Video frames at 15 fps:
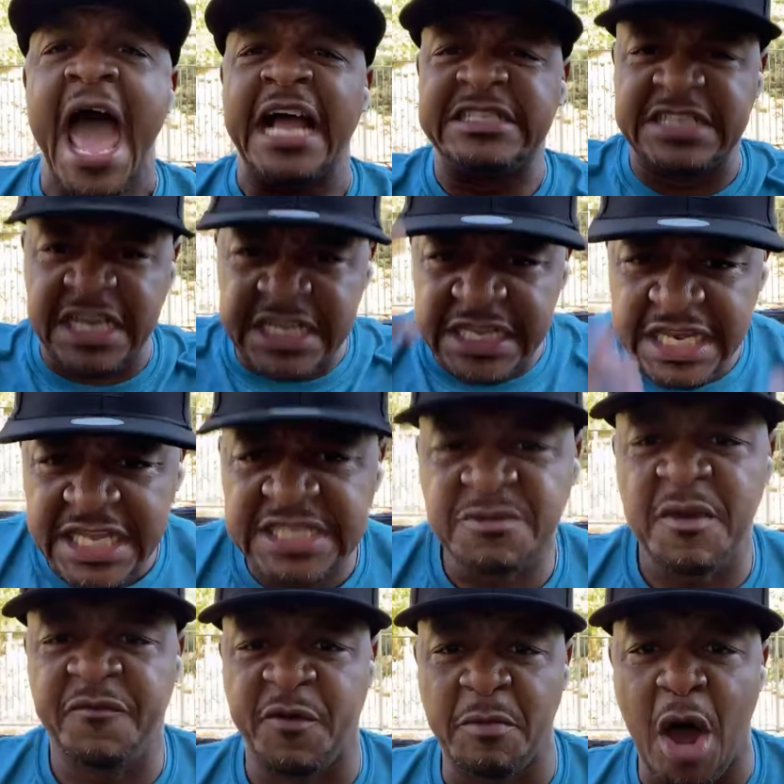and to cleanse
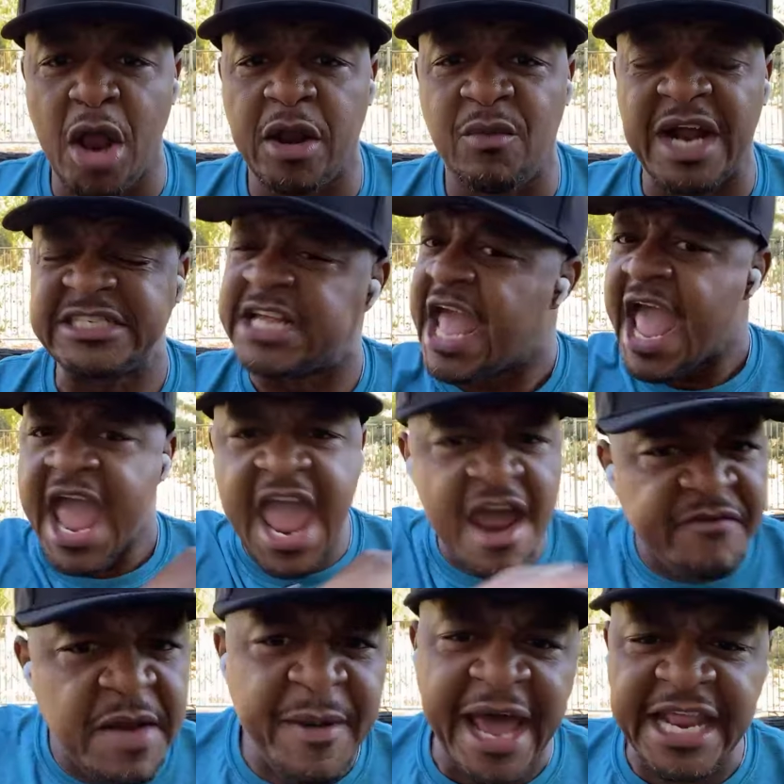me from all unrighteousness.
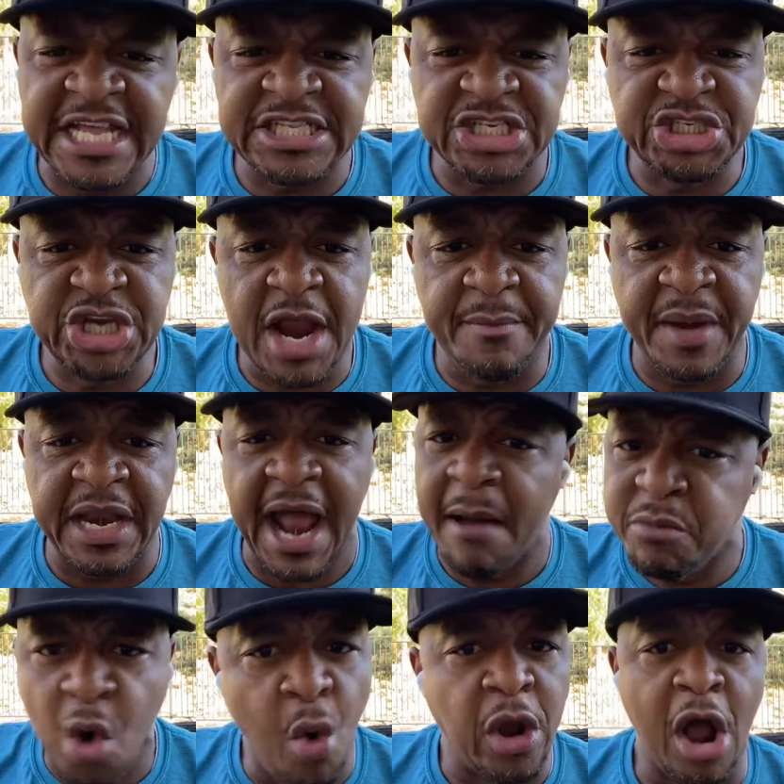Everybody hit the share button.
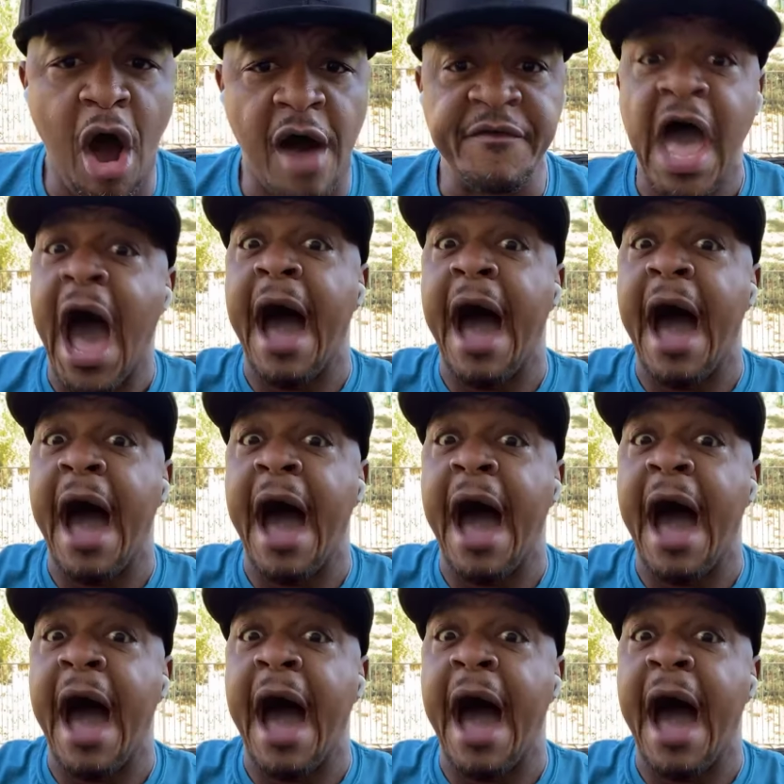I'm going off.